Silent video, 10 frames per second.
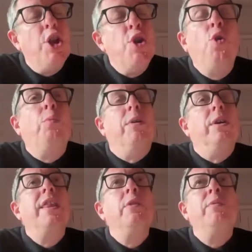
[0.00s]

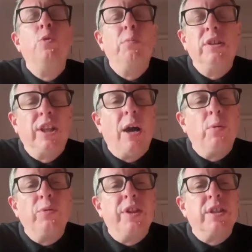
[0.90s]
enormous. I think we almost
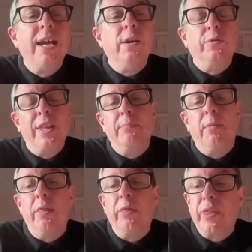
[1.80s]
doubled the sale that
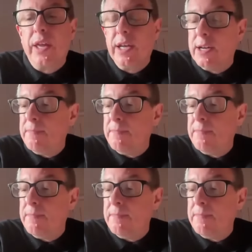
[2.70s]
month.